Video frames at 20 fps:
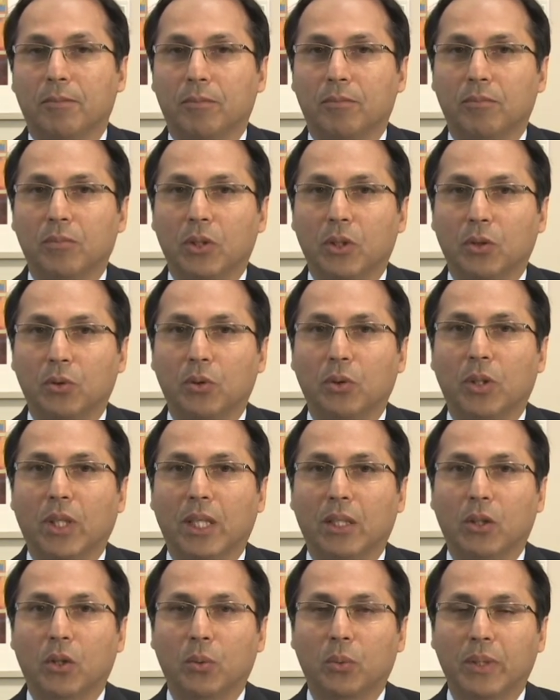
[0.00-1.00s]
you
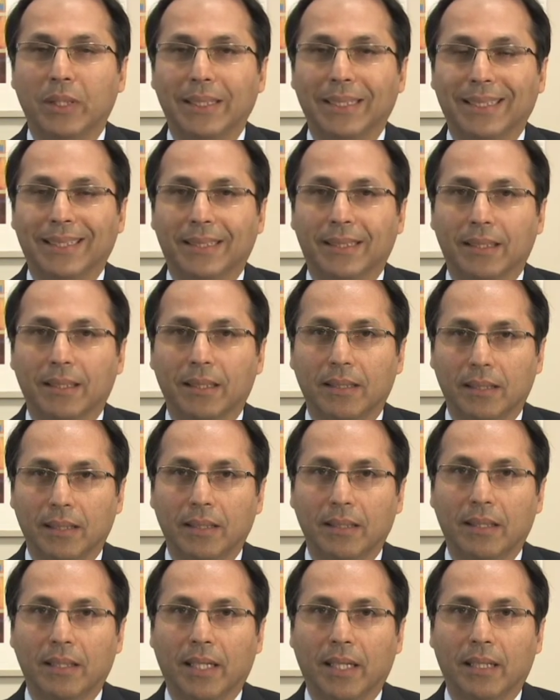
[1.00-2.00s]
can always
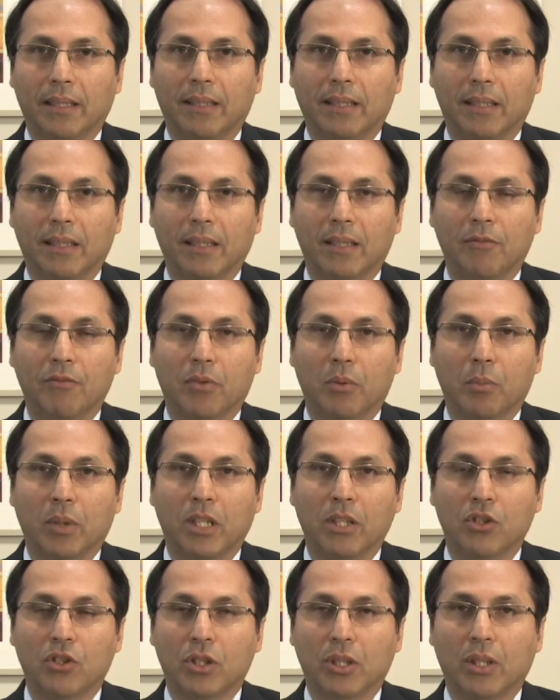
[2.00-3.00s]
indicate that the
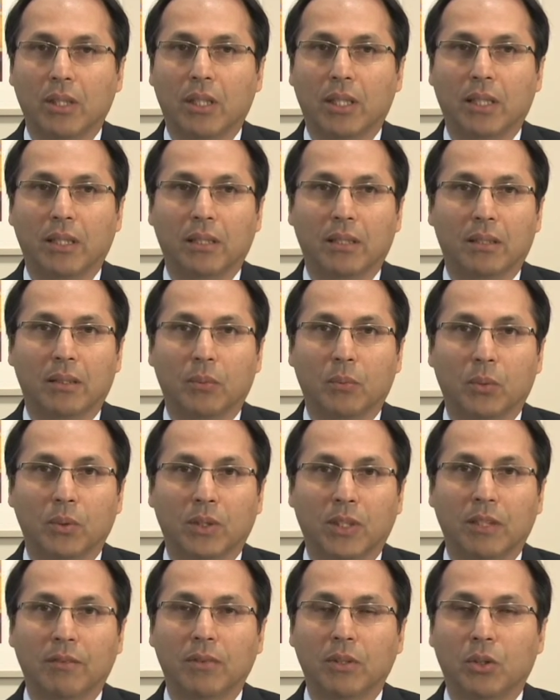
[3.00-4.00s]
information that
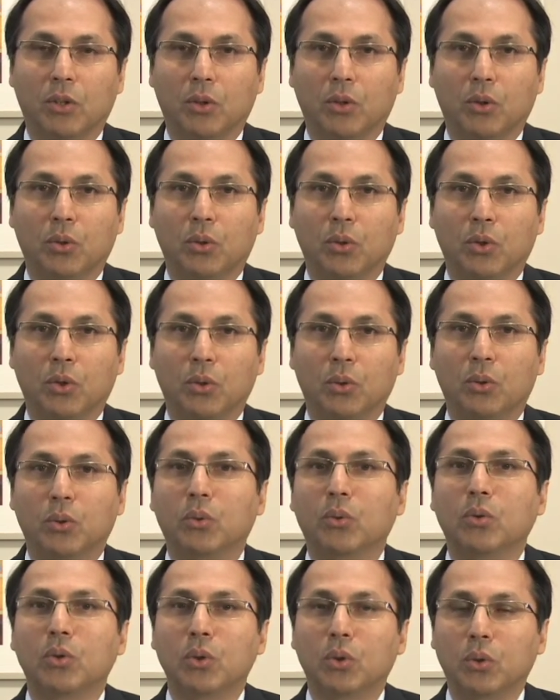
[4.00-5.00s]
was given to you,
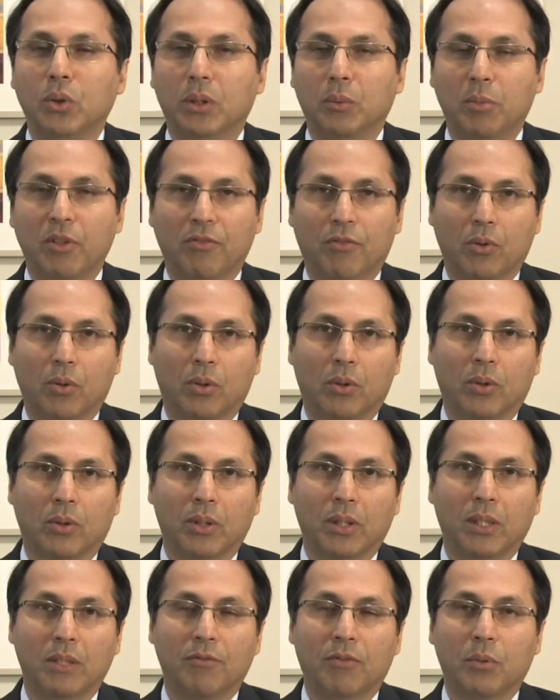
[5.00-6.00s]
you knew it before,
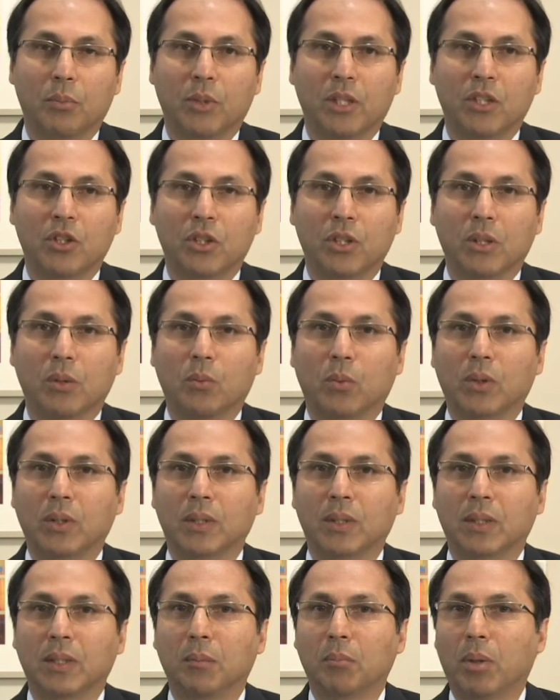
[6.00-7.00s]
or the information
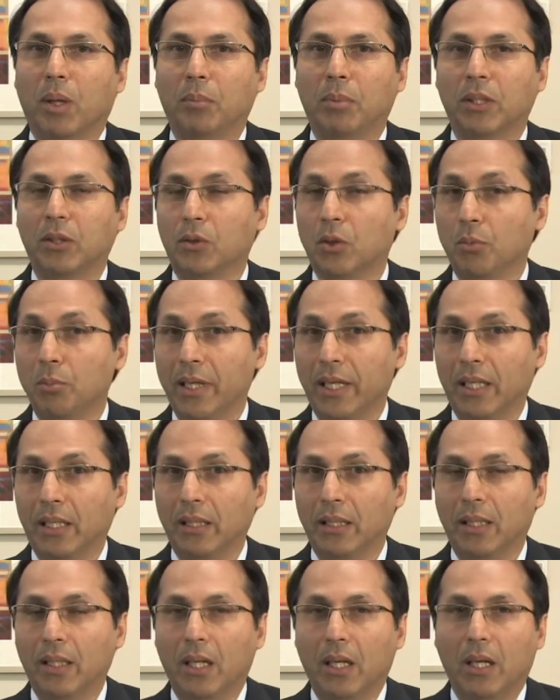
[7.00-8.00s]
was in public
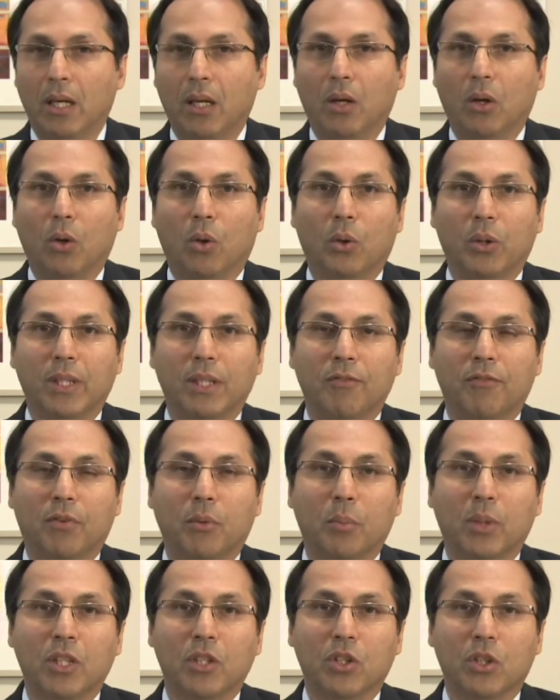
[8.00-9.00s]
domain, or the
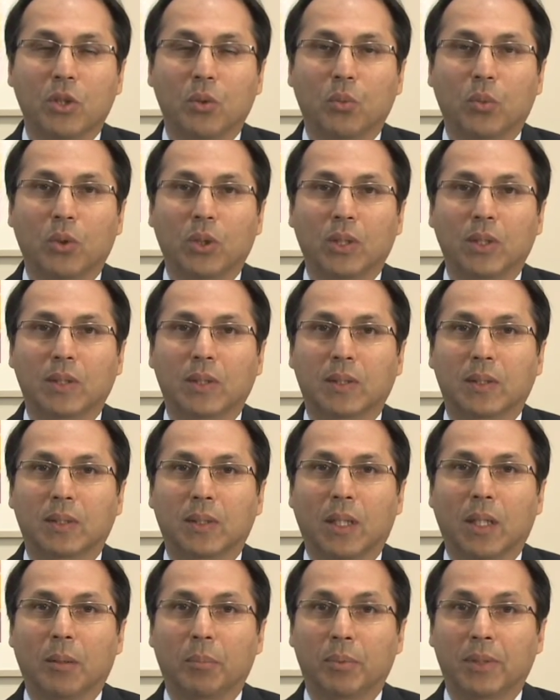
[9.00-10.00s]
information was
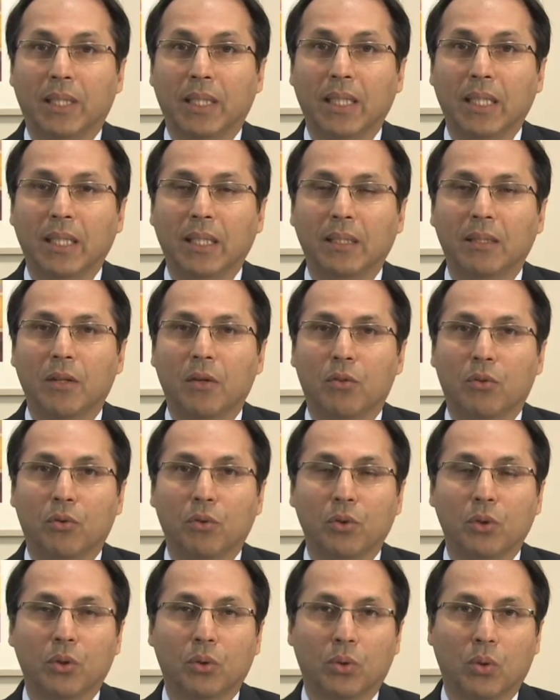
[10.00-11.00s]
obtained
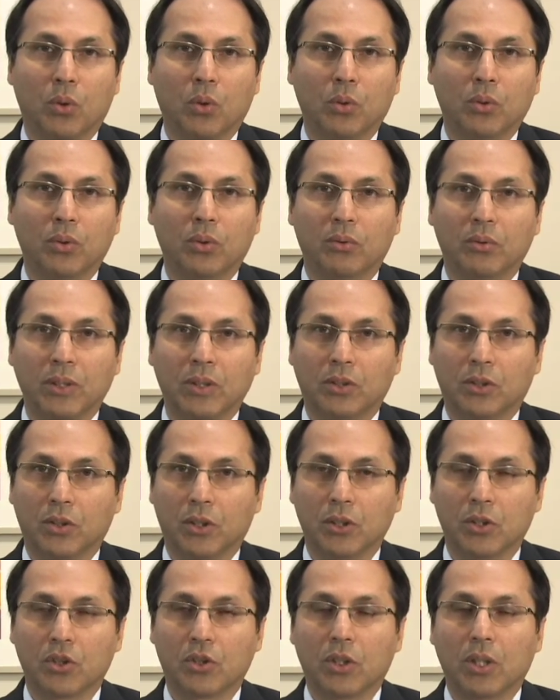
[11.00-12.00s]
through your own
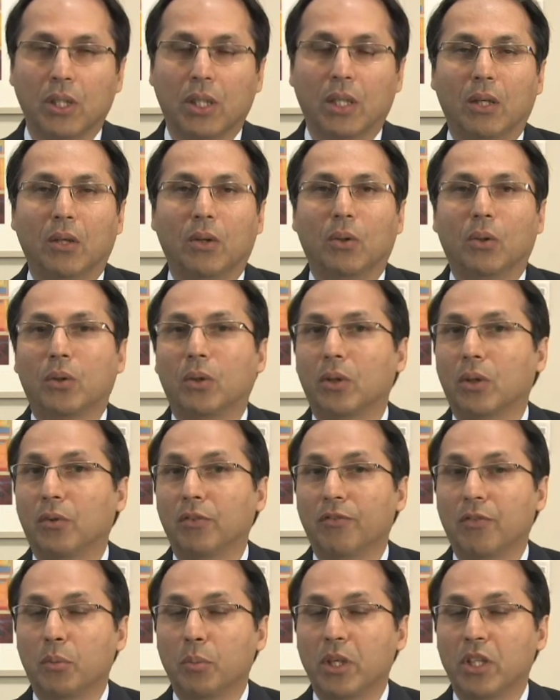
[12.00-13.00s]
research, or
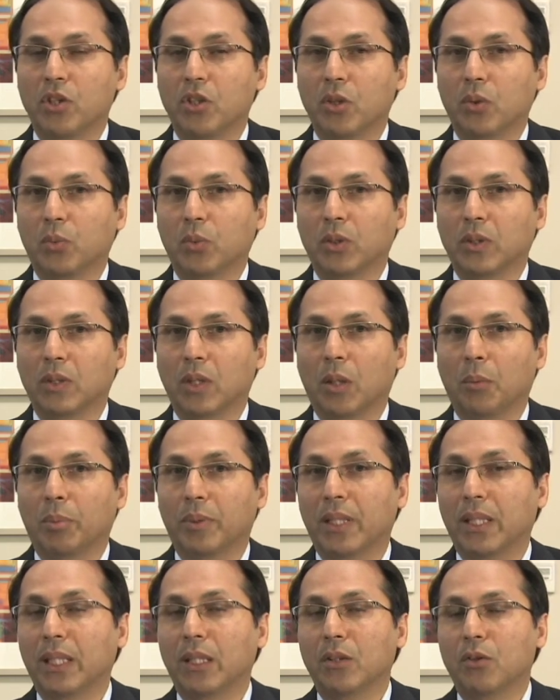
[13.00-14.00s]
information was
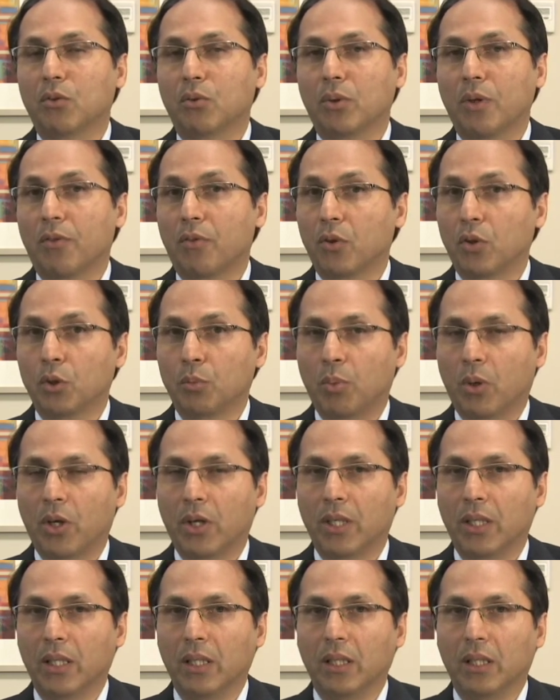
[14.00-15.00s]
obtained through a third
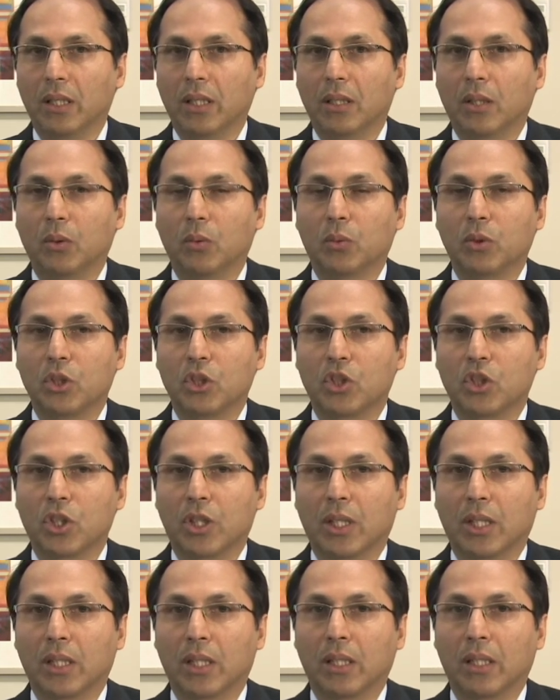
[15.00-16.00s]
party which
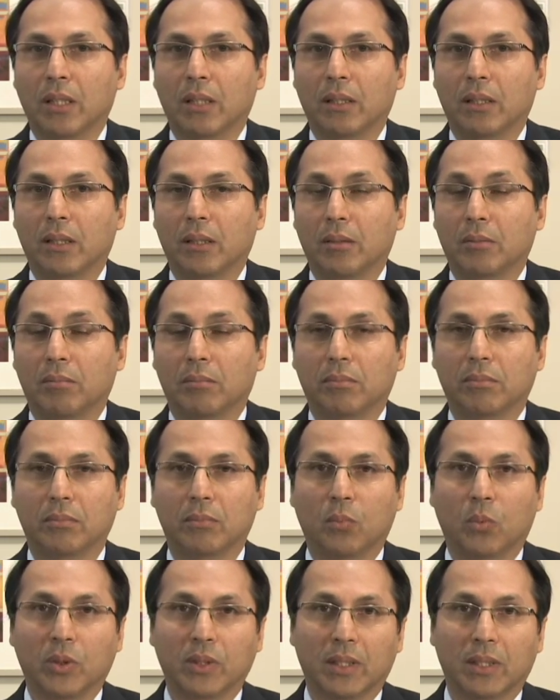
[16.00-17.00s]

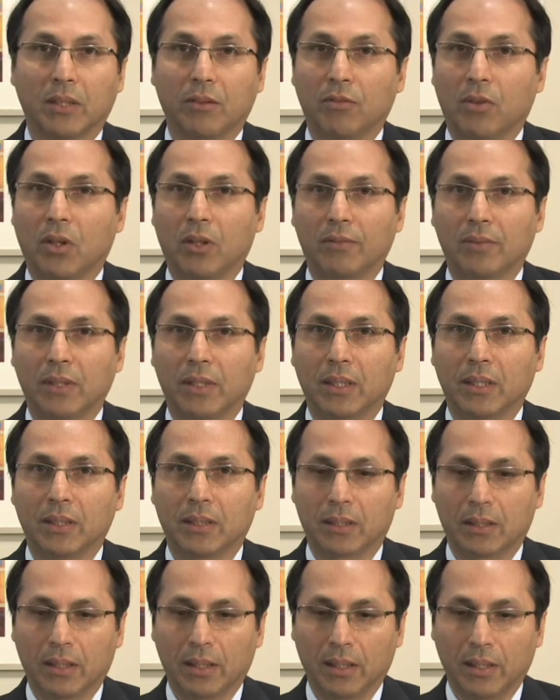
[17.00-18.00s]
was not involved in
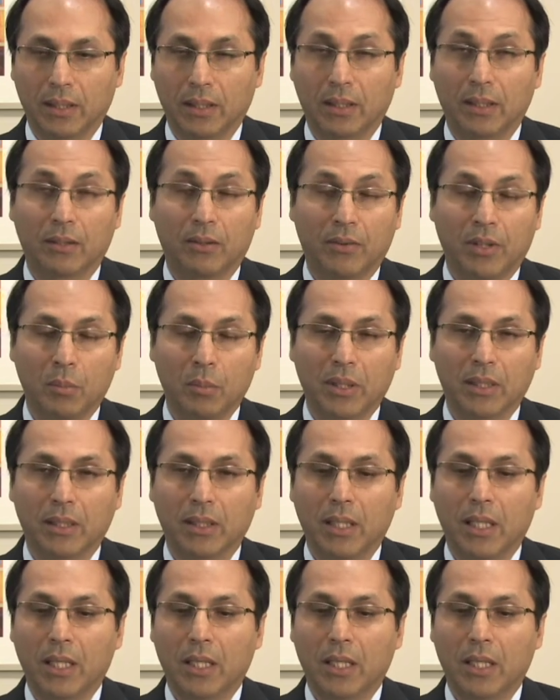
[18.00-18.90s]
this agreement.